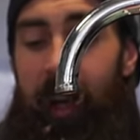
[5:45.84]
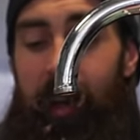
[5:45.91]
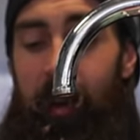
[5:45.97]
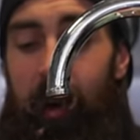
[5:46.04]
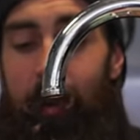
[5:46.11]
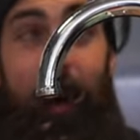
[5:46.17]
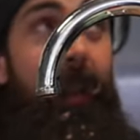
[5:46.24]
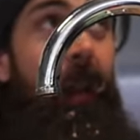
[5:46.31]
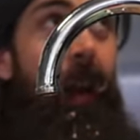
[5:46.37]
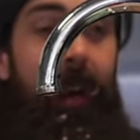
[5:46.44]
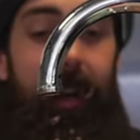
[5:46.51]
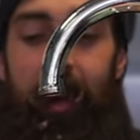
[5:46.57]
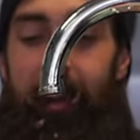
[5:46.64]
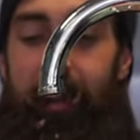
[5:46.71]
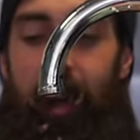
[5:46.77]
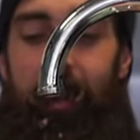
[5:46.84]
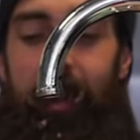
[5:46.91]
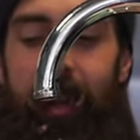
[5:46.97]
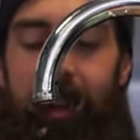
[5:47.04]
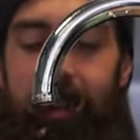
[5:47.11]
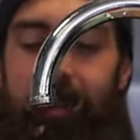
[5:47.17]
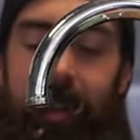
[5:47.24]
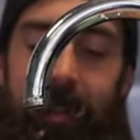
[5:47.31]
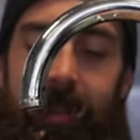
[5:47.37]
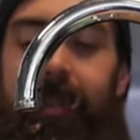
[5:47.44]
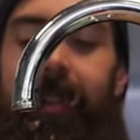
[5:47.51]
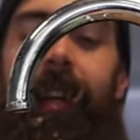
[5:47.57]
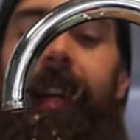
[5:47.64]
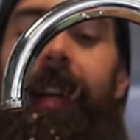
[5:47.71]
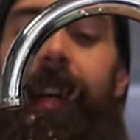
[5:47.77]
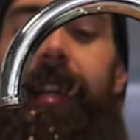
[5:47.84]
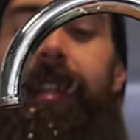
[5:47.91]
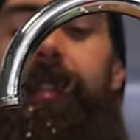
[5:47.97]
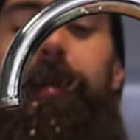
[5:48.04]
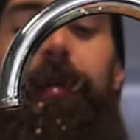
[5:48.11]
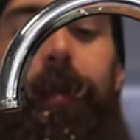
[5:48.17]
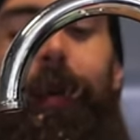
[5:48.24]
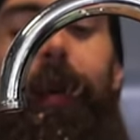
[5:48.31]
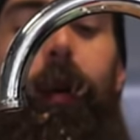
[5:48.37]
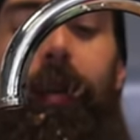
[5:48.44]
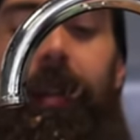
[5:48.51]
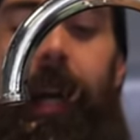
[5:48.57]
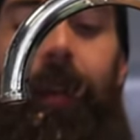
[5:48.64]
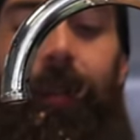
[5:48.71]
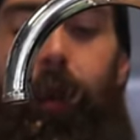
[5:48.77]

don't know about that. I think it's it seems to be going down